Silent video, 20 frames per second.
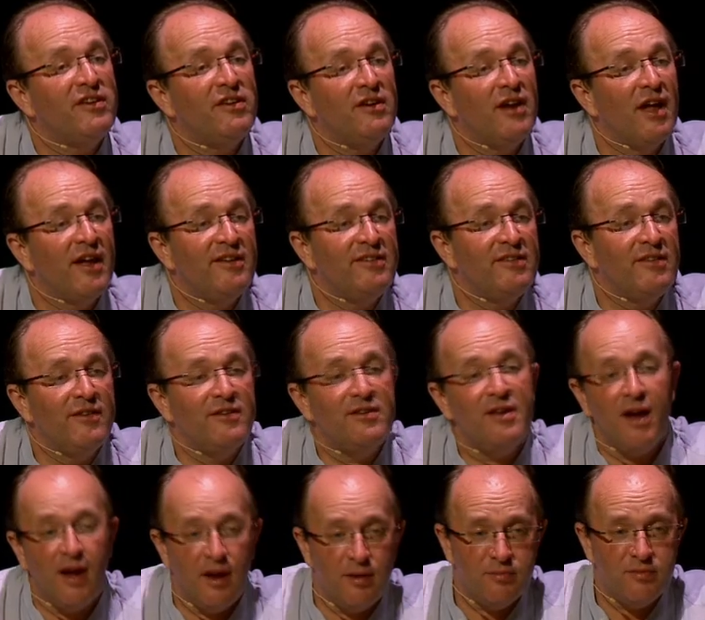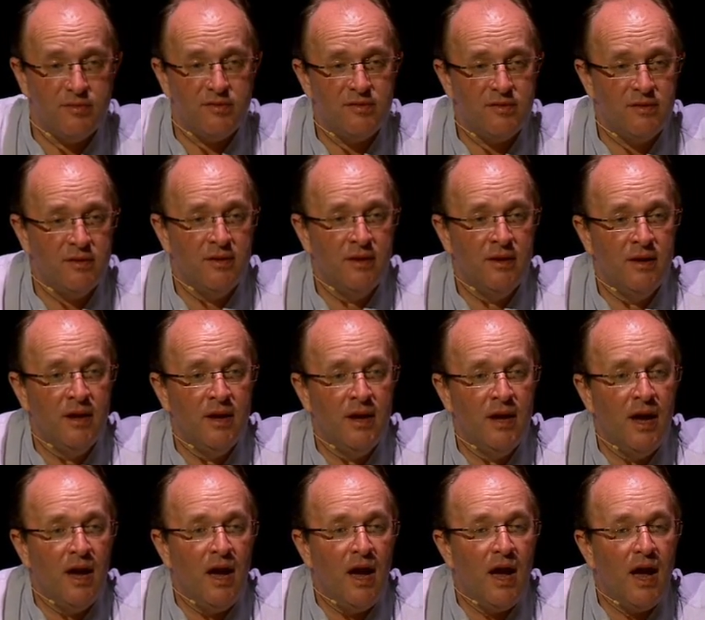serialized in the Times.
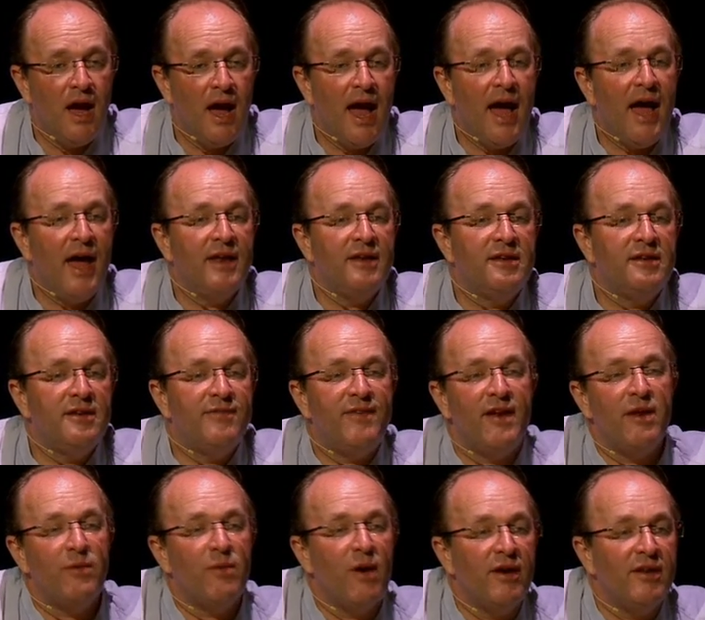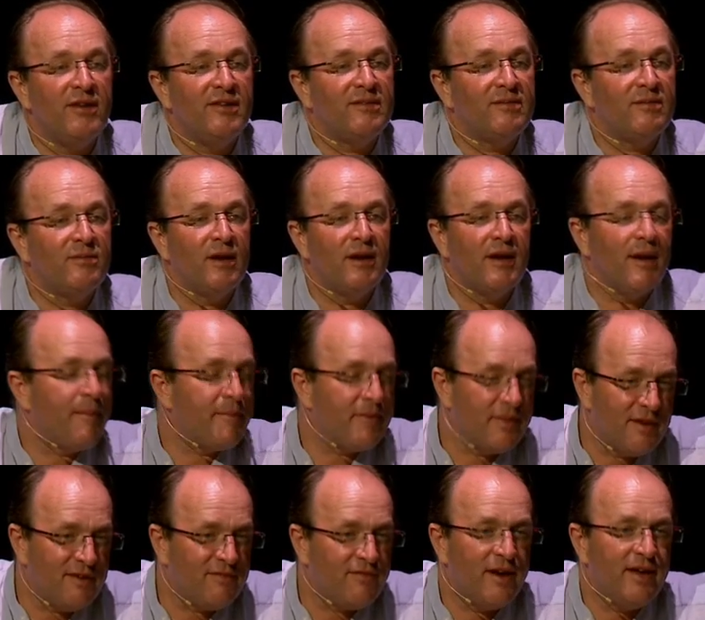And if anyone is, I
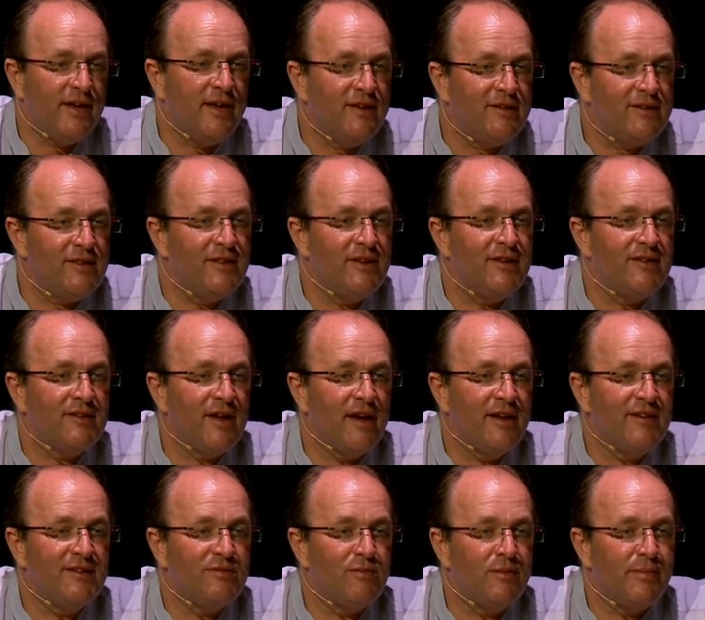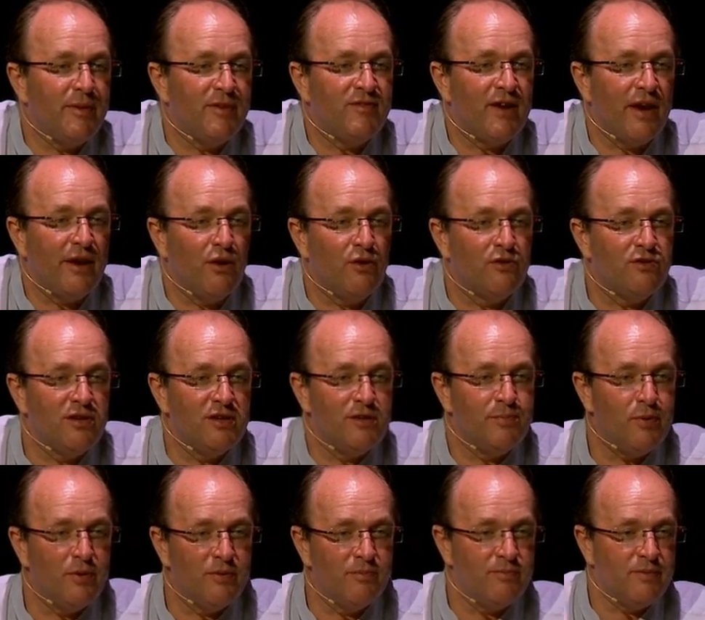mean, it's very easy these days with a bit of technology
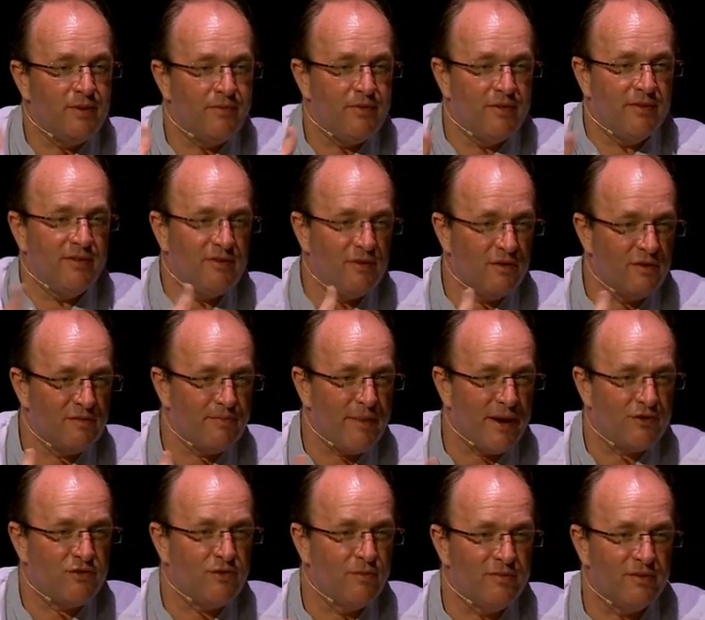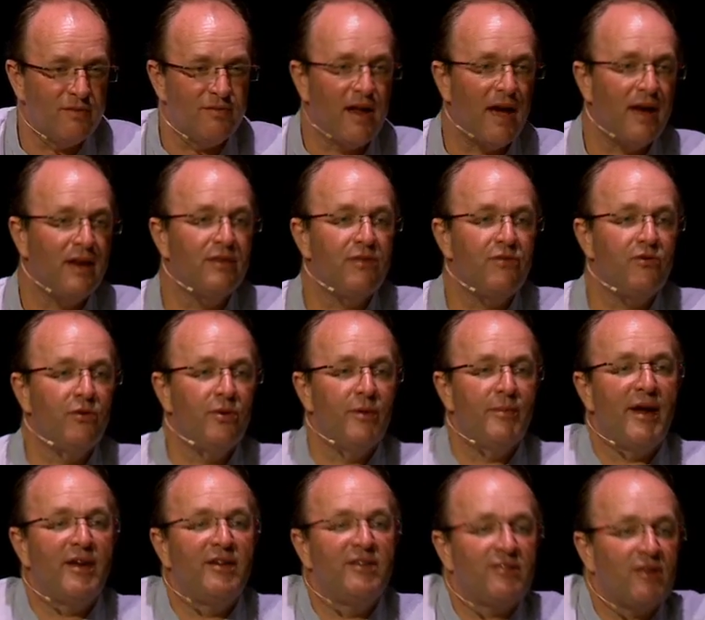to put different sort of spectrums of light through
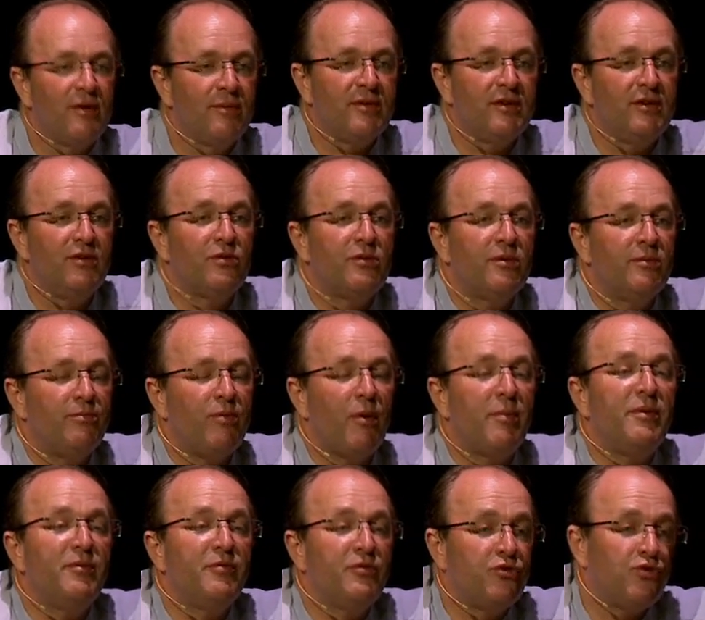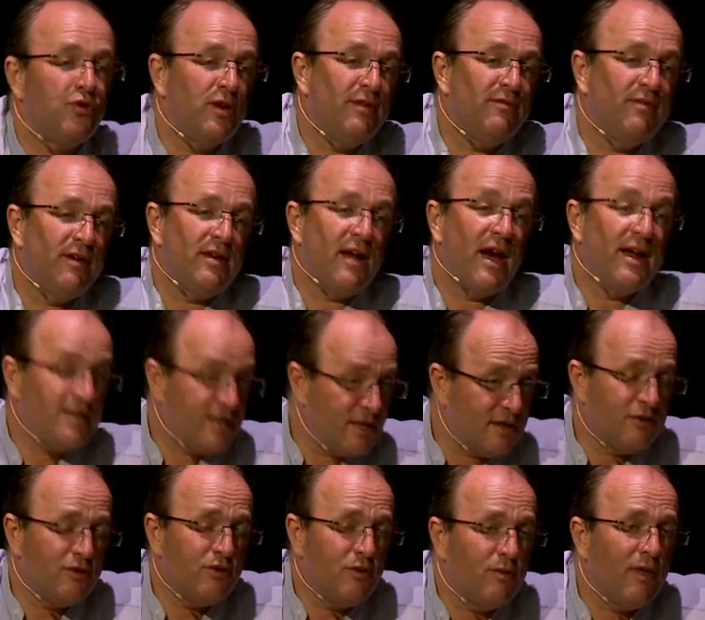a manuscript, and you can probably retrieve it. I
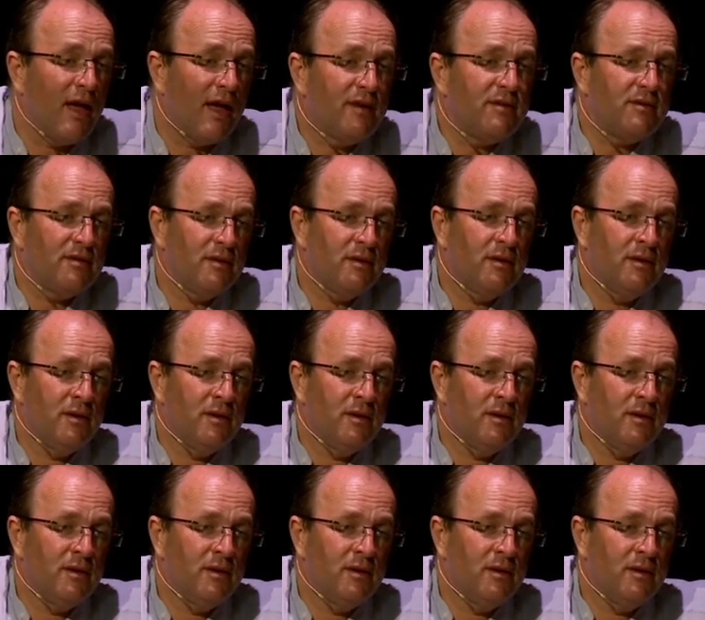didn't do that.